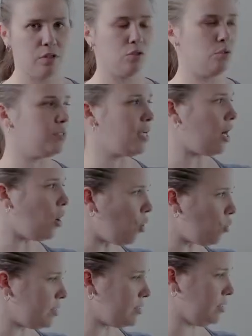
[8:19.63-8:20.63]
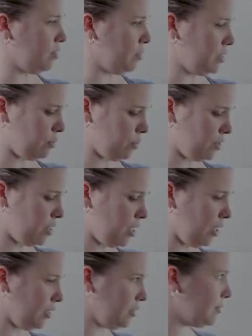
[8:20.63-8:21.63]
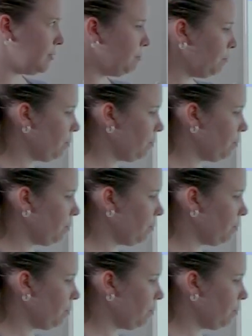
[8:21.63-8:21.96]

So it's always going to be spontaneous.